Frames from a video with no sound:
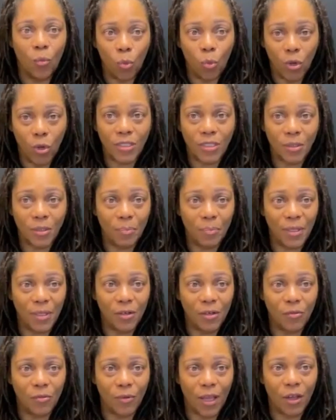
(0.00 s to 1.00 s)
Want to
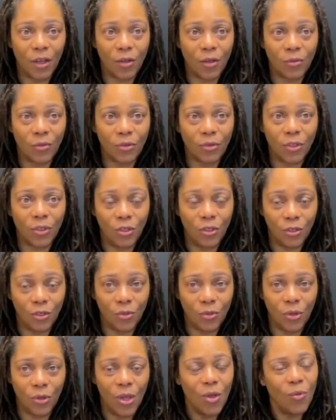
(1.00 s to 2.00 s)
be around
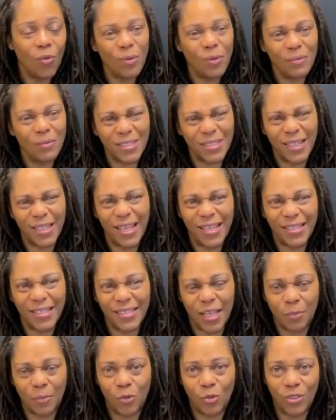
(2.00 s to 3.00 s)
you. When was the last
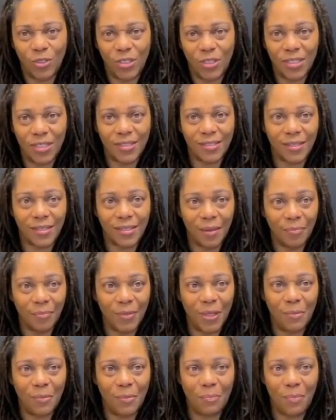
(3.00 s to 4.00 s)
time you did
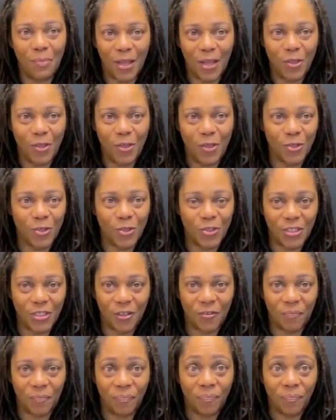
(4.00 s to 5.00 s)
something by
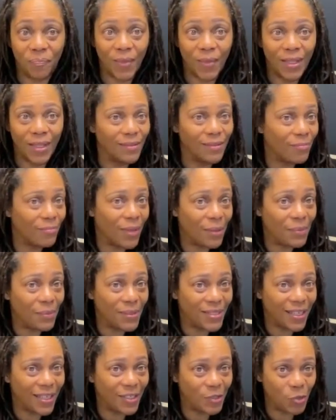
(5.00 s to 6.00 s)
yourself?
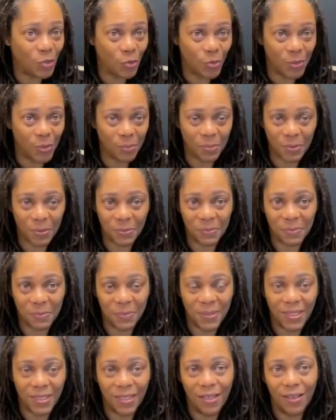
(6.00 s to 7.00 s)
Maybe take a trip
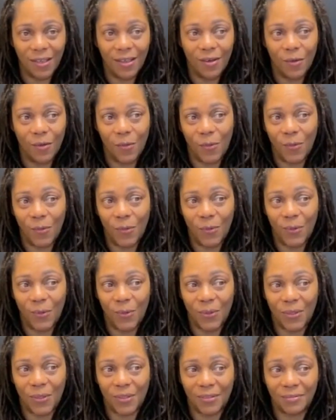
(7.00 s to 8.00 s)

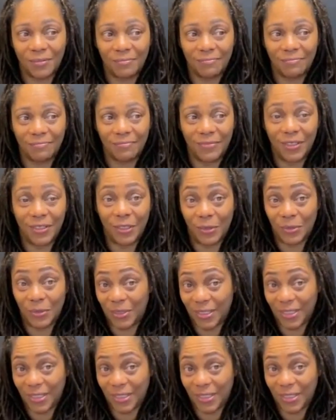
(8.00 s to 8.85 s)
or go to